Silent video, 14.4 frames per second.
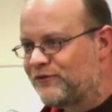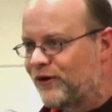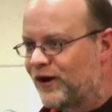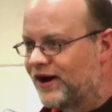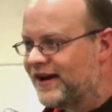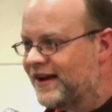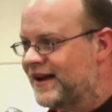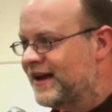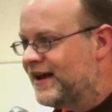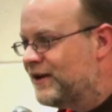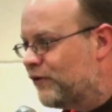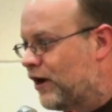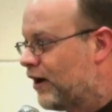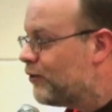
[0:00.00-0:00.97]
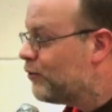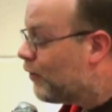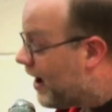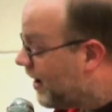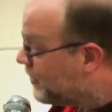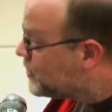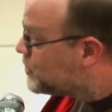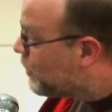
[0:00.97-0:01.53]
for, who
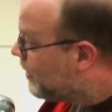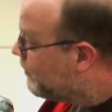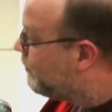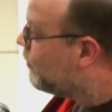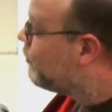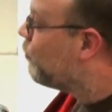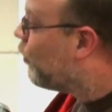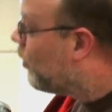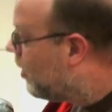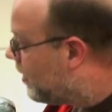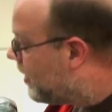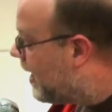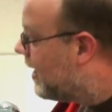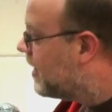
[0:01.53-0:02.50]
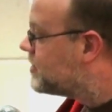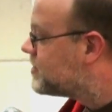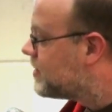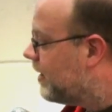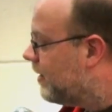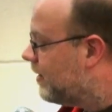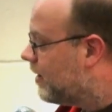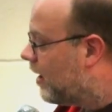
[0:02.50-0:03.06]
ran in the 25th Ward as
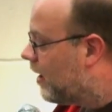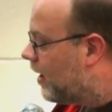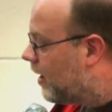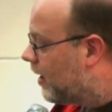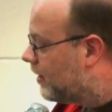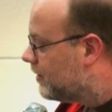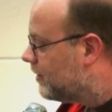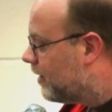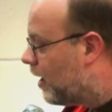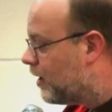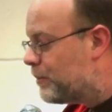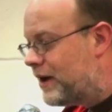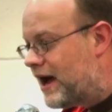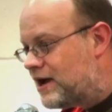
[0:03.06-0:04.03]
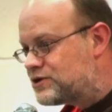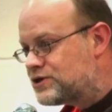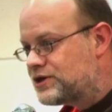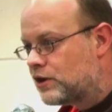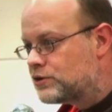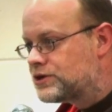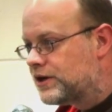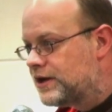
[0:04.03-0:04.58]
an unabashed
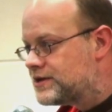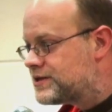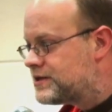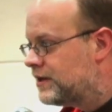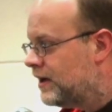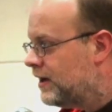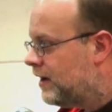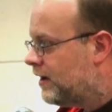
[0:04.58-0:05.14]
socialist,